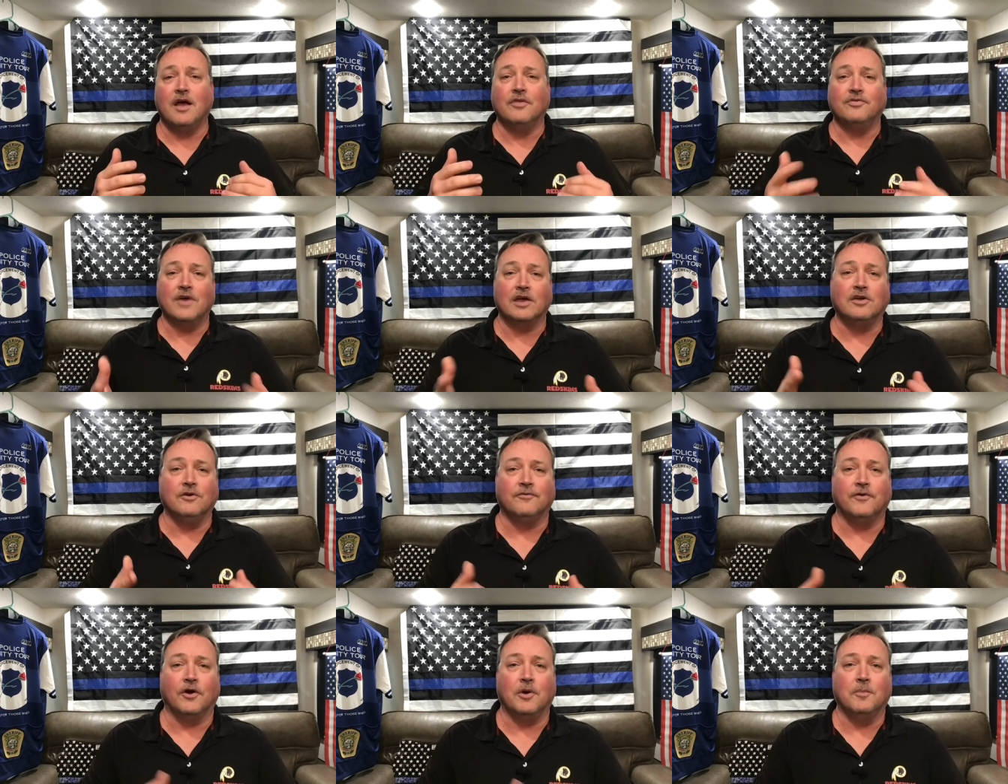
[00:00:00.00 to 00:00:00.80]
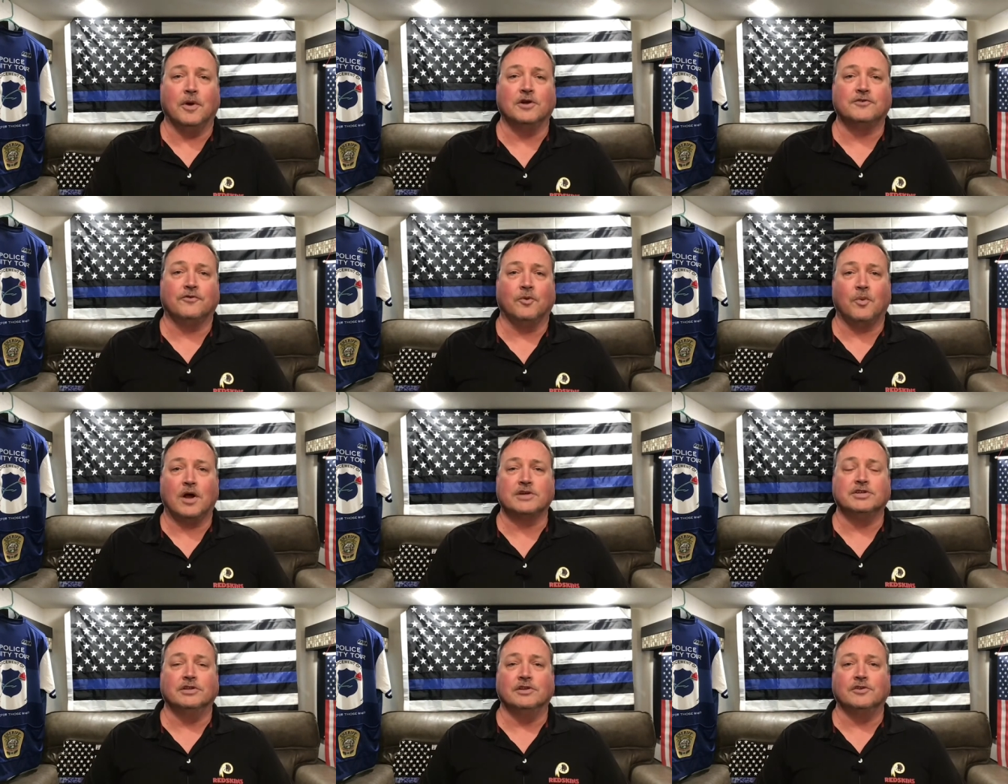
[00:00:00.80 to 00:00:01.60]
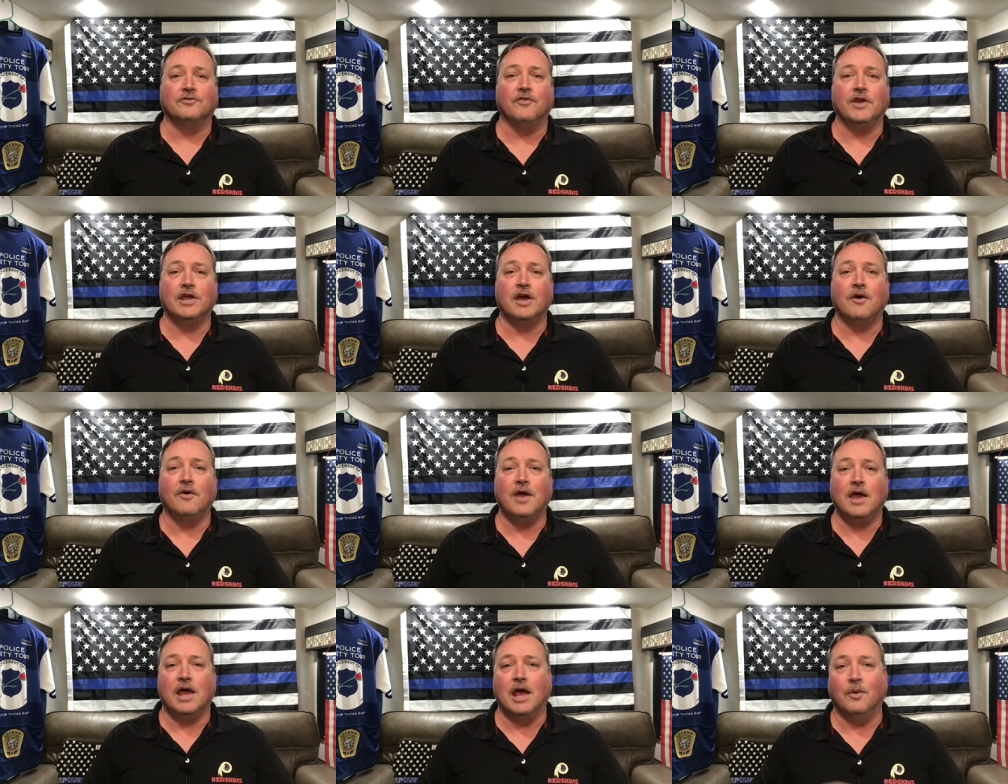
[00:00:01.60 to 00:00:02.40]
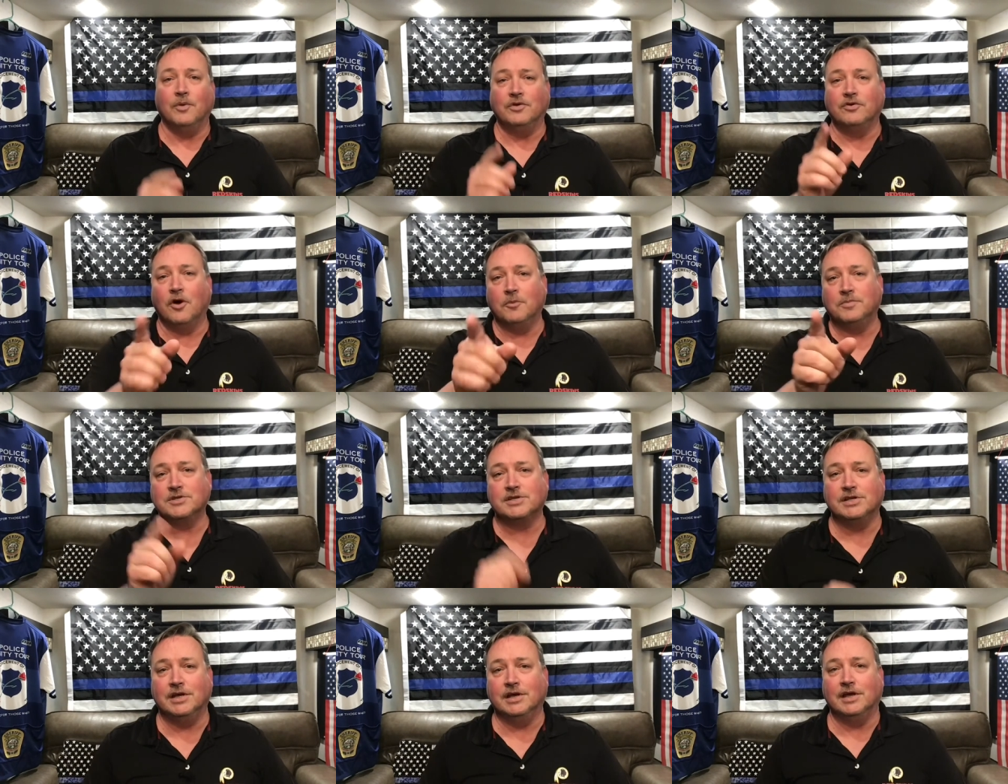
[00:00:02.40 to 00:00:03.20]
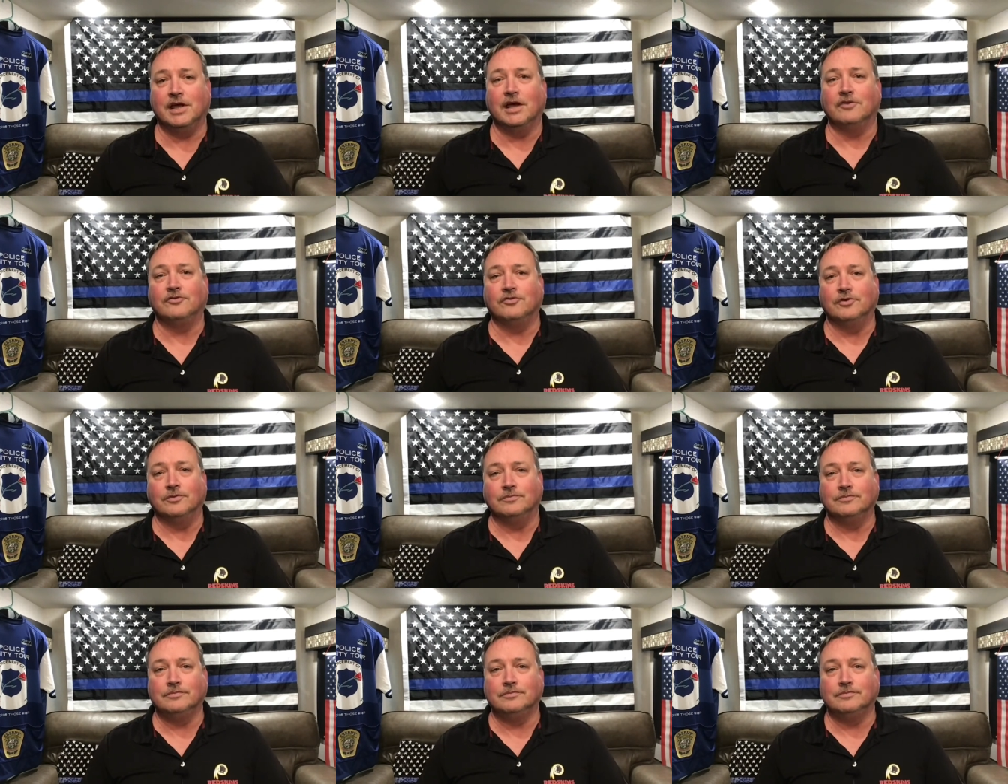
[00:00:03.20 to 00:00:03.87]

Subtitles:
thank you very much for watching this video, and we hope to see you again soon.